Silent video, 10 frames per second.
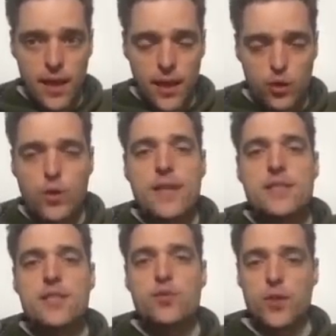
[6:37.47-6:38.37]
a
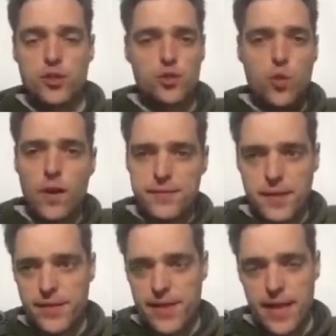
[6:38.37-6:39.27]
crisis which dwarfs
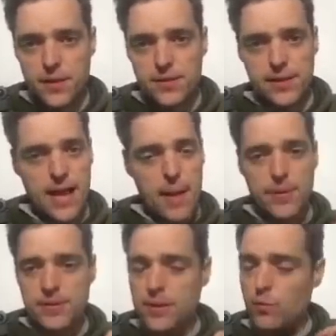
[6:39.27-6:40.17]
everything else, it
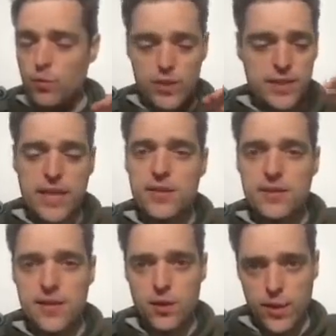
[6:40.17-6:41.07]
happens
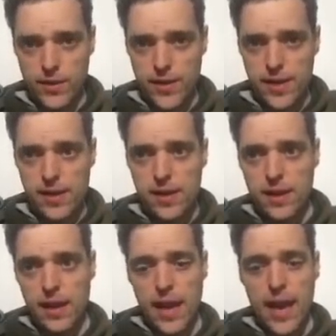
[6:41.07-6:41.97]
ridiculously quickly,
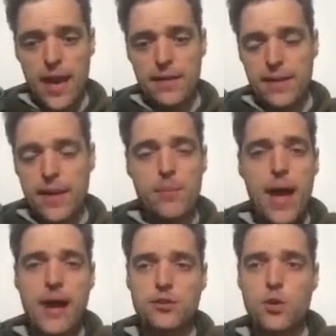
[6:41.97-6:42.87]
and the
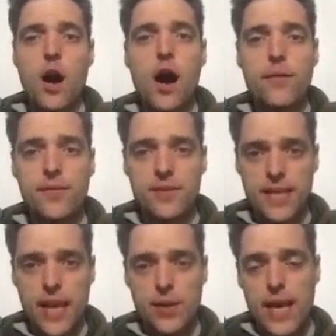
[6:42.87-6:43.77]
impacts are off the
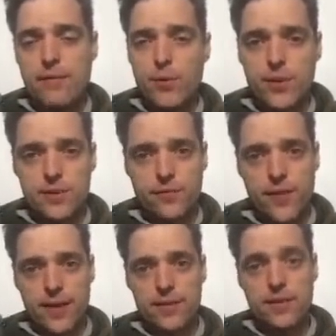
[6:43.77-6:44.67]
scale, everyone is
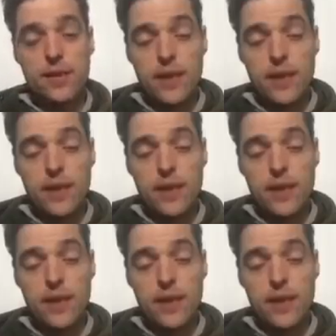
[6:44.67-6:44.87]
affected.